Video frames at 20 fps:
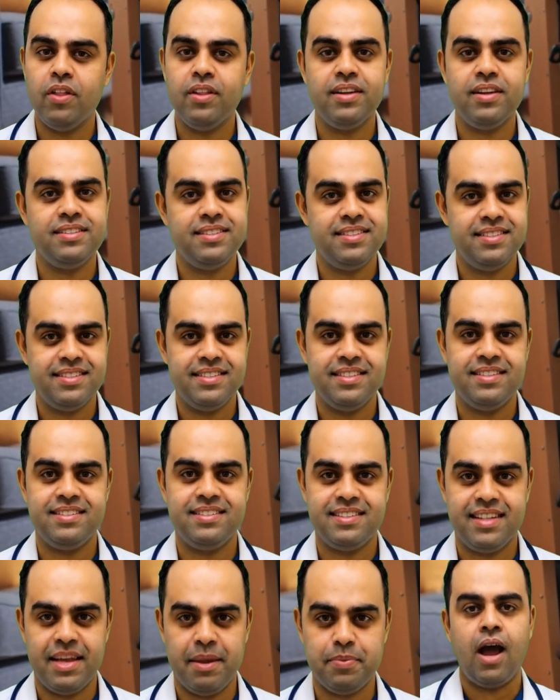The goal
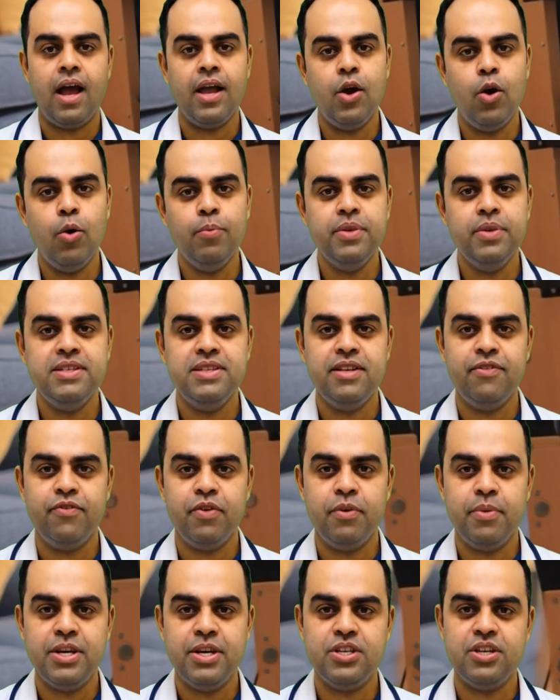isn't to squat
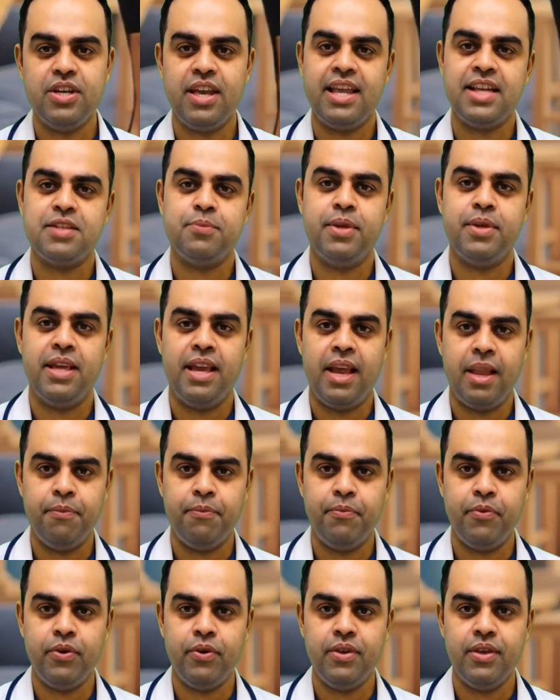deep. The
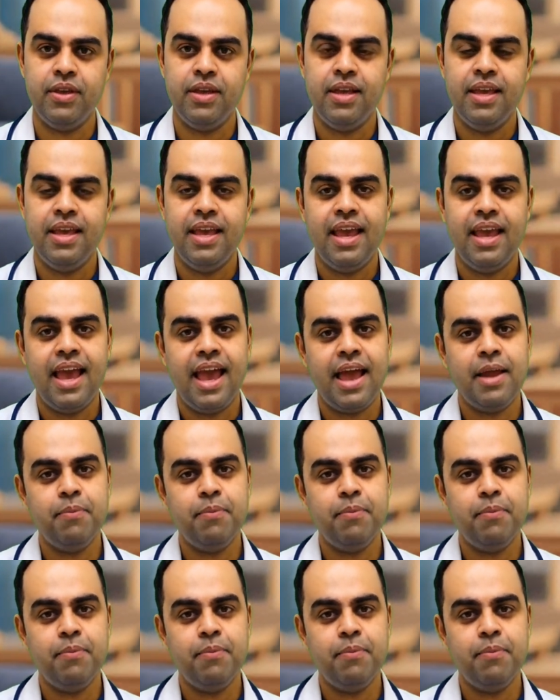goal is to teach your